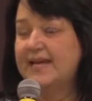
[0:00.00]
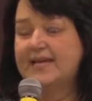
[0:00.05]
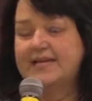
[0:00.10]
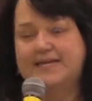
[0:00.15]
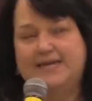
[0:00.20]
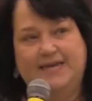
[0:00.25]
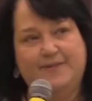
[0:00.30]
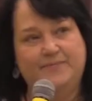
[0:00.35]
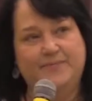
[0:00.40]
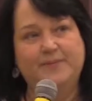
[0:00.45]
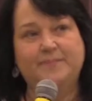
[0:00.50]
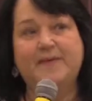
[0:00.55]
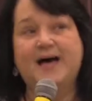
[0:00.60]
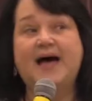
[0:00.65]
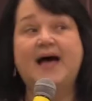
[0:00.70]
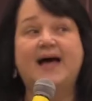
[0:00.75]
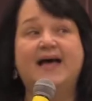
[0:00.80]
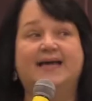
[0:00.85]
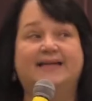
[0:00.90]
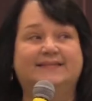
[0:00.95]
Keep in
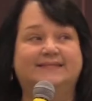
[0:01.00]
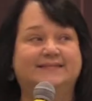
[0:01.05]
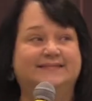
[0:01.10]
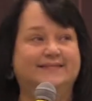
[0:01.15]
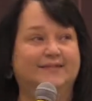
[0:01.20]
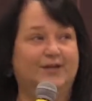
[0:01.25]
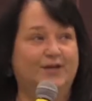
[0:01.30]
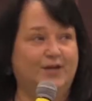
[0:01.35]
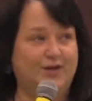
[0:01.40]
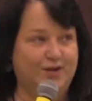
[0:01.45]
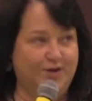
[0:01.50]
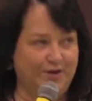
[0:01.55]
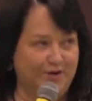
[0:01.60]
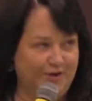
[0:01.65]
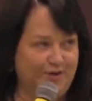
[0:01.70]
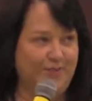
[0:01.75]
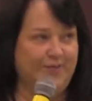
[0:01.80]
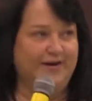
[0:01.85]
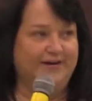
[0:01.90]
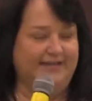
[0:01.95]
mind
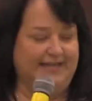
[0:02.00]
who our